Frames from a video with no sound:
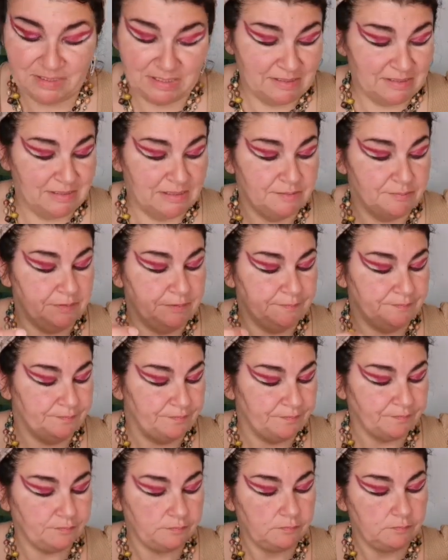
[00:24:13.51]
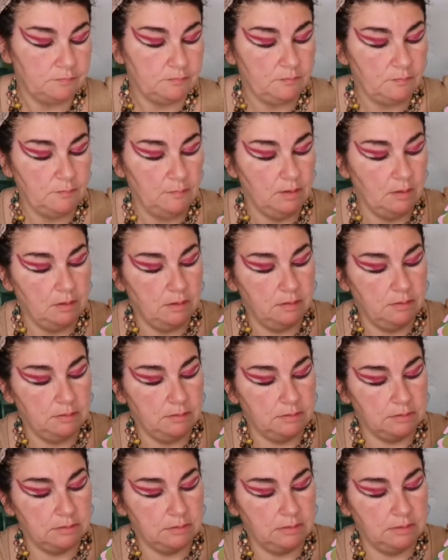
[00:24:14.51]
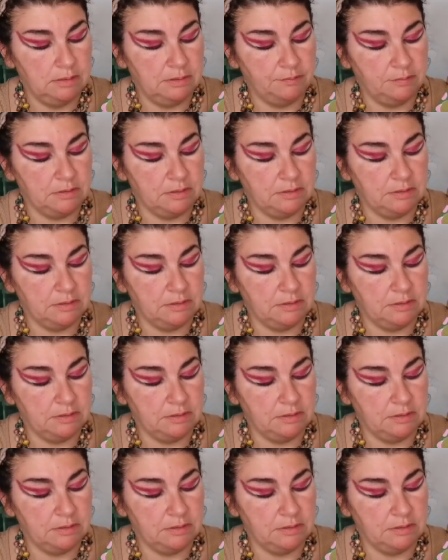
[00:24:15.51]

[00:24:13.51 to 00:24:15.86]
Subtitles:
That's just me. Let